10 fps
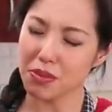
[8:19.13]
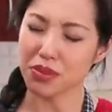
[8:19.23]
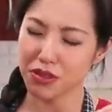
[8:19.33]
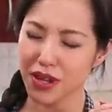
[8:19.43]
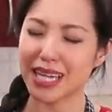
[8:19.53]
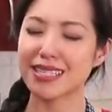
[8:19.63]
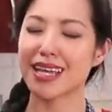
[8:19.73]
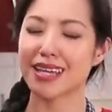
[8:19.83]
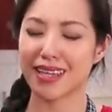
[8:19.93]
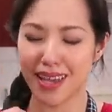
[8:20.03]
provides
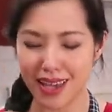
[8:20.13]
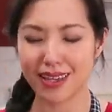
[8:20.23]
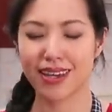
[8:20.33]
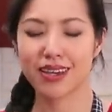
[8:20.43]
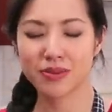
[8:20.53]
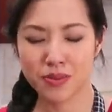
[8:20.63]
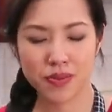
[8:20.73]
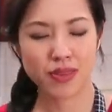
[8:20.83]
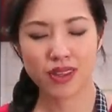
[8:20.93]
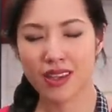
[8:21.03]
that kick
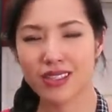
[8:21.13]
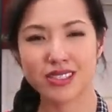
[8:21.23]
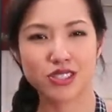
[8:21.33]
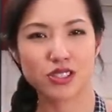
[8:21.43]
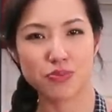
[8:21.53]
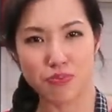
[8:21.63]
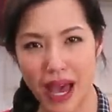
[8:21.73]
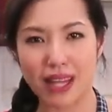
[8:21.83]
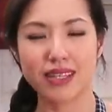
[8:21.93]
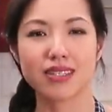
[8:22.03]
just to
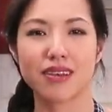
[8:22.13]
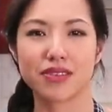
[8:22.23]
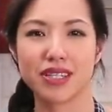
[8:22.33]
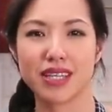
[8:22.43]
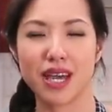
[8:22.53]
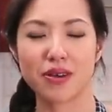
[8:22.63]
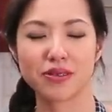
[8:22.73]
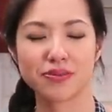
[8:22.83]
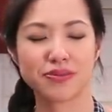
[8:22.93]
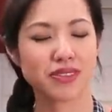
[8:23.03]
balance everything
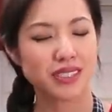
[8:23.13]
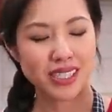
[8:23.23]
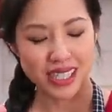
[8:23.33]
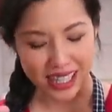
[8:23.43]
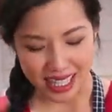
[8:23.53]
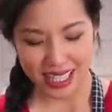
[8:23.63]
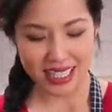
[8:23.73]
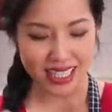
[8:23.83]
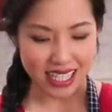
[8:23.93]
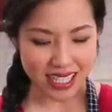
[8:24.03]
out.
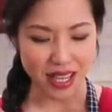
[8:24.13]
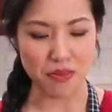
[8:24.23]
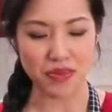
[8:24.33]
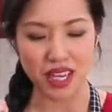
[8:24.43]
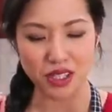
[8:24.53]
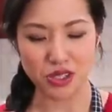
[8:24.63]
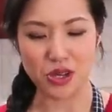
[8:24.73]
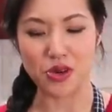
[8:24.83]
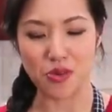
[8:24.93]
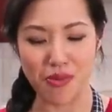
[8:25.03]
This is something
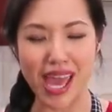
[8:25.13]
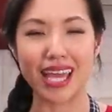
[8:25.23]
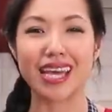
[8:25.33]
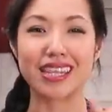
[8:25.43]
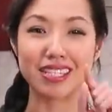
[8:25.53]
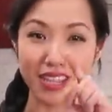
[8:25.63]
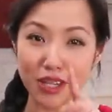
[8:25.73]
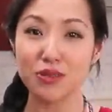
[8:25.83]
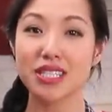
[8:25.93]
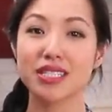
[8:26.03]
to make, and there's
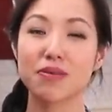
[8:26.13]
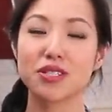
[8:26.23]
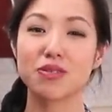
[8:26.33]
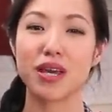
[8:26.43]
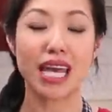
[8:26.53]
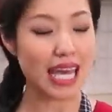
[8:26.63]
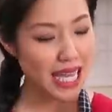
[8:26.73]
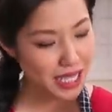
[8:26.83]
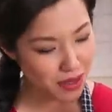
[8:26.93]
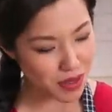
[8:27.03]
not only something to make,
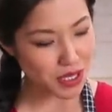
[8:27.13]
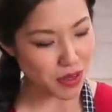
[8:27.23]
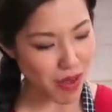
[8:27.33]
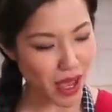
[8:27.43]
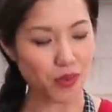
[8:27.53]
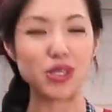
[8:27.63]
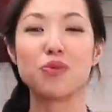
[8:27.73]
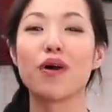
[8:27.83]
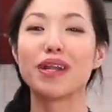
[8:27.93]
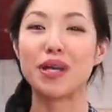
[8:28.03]
it's something to make when
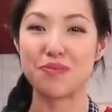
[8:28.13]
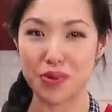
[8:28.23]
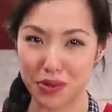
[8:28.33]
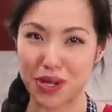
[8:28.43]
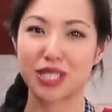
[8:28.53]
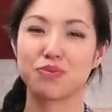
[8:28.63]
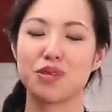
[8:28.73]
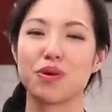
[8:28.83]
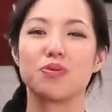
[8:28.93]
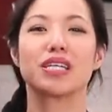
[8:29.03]
you want to impress
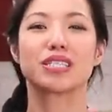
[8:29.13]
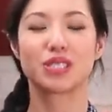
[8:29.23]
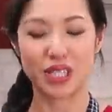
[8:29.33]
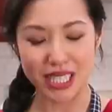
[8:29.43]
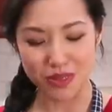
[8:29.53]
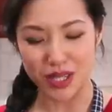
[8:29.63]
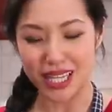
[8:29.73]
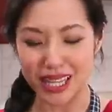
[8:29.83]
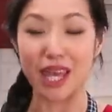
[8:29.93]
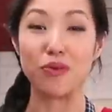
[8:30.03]
people, because trust
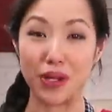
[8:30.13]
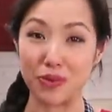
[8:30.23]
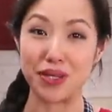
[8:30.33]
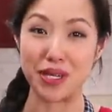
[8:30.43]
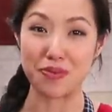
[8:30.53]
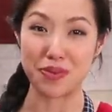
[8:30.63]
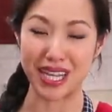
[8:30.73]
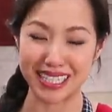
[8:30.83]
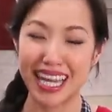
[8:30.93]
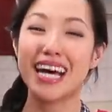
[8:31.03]
me, they will be
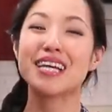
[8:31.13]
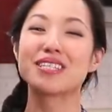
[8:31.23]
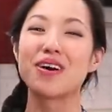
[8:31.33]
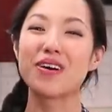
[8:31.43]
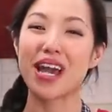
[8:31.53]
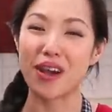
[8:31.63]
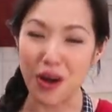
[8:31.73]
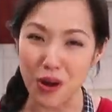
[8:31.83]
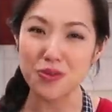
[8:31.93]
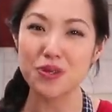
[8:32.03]
impressed. So I
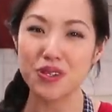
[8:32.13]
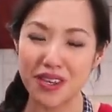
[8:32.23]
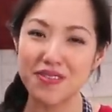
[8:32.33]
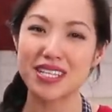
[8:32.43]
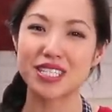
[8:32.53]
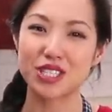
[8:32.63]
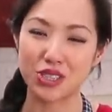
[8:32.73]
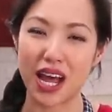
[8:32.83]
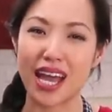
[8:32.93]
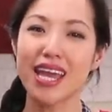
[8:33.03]
hope you give this a
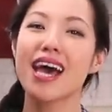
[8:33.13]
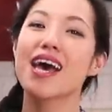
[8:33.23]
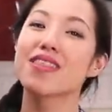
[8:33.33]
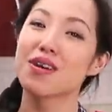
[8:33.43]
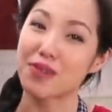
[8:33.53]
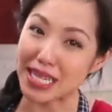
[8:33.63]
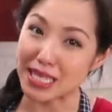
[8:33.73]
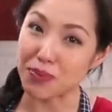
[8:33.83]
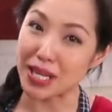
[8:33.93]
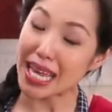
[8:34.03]
try. The
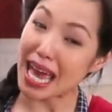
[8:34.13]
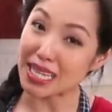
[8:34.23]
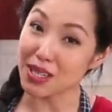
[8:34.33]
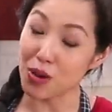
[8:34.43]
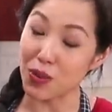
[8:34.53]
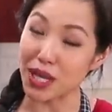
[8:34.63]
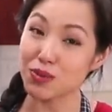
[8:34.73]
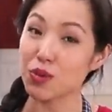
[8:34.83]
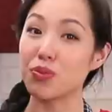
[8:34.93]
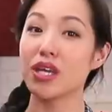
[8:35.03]
recipe, as
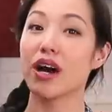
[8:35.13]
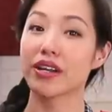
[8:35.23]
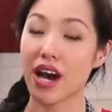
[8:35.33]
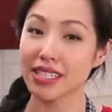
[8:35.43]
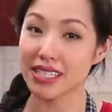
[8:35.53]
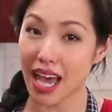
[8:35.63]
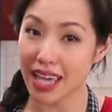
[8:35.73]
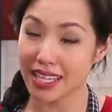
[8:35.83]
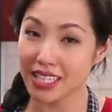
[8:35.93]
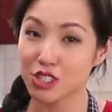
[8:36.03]
always, will be on hot
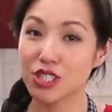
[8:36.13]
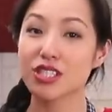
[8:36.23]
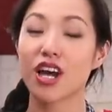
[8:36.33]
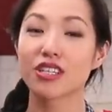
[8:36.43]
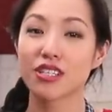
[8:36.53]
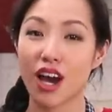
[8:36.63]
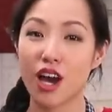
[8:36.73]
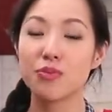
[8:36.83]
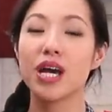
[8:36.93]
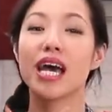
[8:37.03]
thai kitchen dot
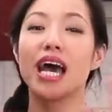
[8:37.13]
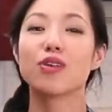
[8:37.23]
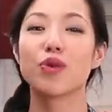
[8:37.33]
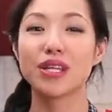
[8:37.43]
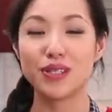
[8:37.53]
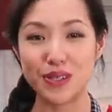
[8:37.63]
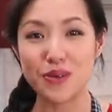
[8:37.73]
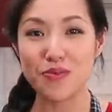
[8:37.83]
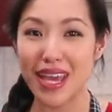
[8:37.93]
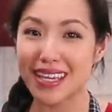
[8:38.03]
com, and when
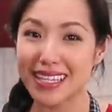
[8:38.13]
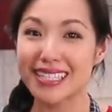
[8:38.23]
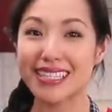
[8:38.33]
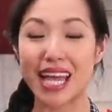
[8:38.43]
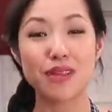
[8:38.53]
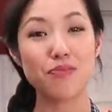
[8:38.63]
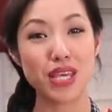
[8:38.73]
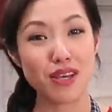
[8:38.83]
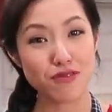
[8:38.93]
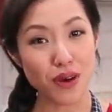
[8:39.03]
you make it, send
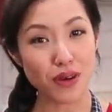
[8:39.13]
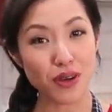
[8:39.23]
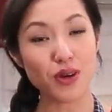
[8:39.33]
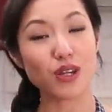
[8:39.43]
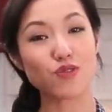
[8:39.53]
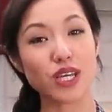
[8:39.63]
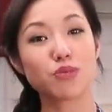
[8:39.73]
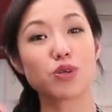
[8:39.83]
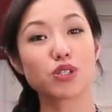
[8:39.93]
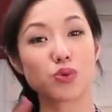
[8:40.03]
me a photo on
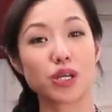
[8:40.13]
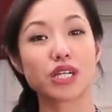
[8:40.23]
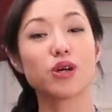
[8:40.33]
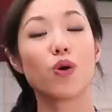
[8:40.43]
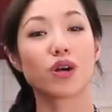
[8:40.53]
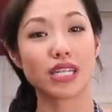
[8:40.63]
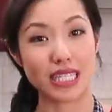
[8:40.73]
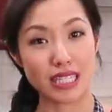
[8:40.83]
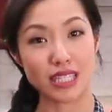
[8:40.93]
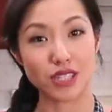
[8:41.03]
Facebook, Twitter, or
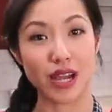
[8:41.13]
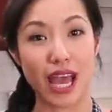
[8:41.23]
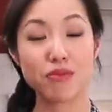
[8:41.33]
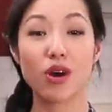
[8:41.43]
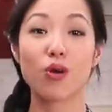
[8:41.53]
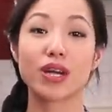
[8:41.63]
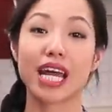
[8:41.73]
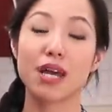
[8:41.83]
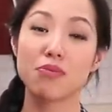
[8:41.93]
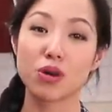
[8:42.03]
Instagram. Oh, and
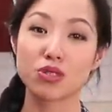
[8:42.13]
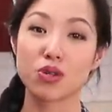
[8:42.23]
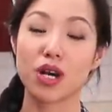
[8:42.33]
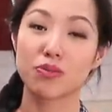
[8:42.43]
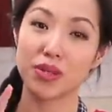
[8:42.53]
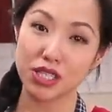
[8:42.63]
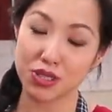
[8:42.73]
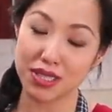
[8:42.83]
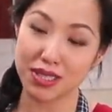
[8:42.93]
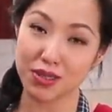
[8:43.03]
I'm also on
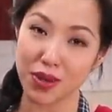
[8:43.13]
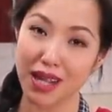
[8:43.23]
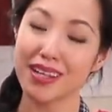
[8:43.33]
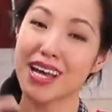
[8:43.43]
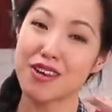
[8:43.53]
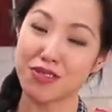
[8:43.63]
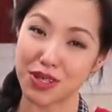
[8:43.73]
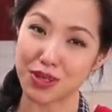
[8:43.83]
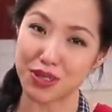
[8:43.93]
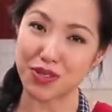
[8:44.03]
Pinterest as well, for
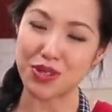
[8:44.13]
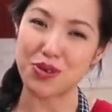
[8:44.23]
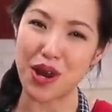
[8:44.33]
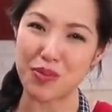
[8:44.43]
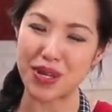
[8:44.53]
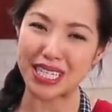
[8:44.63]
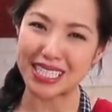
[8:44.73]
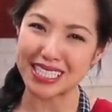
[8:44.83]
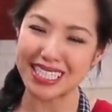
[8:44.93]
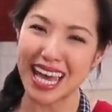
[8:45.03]
those of you who are
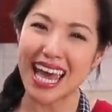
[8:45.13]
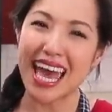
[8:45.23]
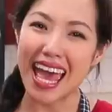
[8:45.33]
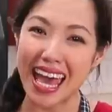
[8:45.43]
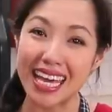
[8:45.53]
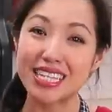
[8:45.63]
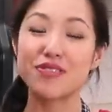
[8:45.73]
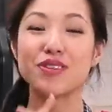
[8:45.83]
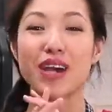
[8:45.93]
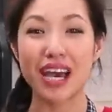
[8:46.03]
pinners. And
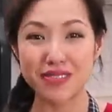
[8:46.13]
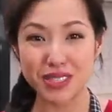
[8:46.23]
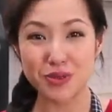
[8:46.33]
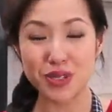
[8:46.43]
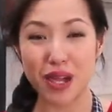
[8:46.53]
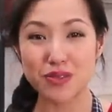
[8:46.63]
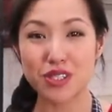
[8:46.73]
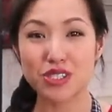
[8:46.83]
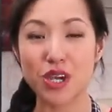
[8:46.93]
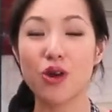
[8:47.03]
if you haven't subscribed to
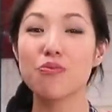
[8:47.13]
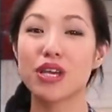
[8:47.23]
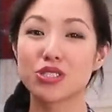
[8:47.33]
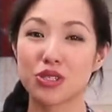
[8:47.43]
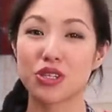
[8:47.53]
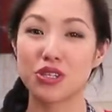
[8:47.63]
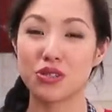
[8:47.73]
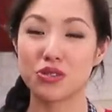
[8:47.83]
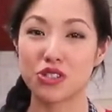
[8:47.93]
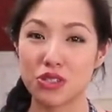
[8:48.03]
the show, make sure that
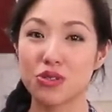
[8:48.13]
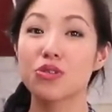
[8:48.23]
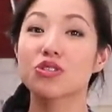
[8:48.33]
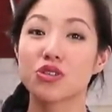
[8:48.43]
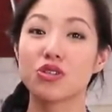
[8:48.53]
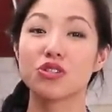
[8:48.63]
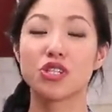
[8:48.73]
you do so you